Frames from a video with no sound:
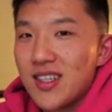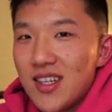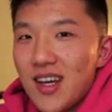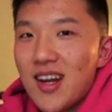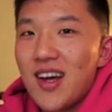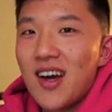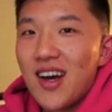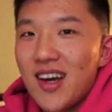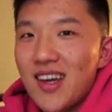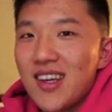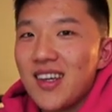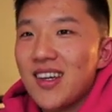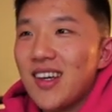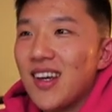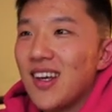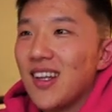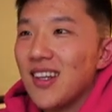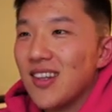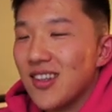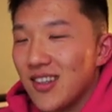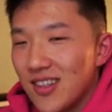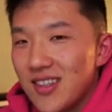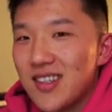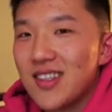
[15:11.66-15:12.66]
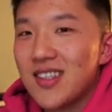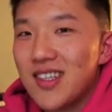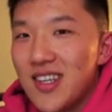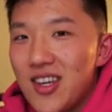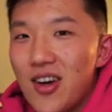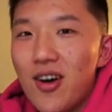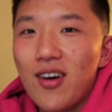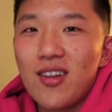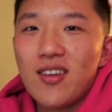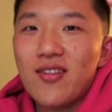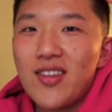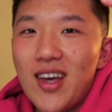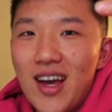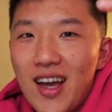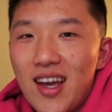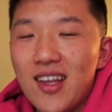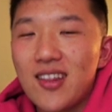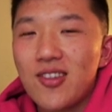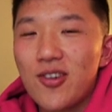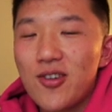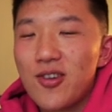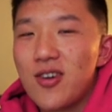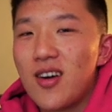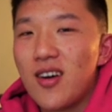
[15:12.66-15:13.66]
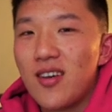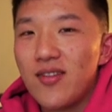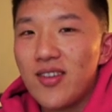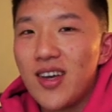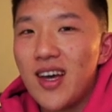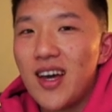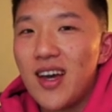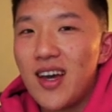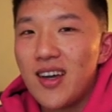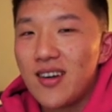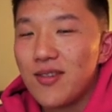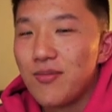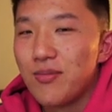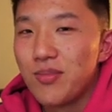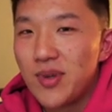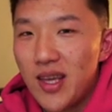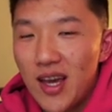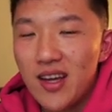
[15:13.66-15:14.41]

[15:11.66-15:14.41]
did I see all of that and learn all of that and